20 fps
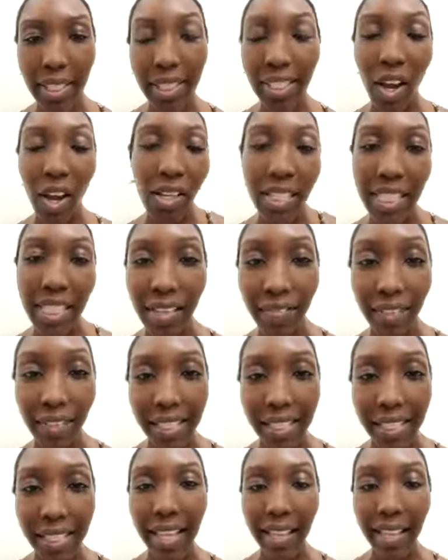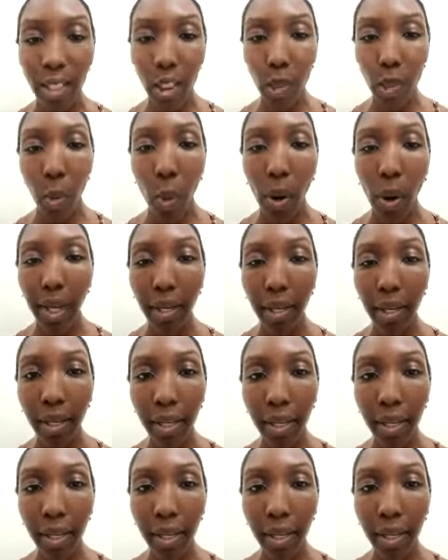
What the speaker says: it's hard to even list at this point.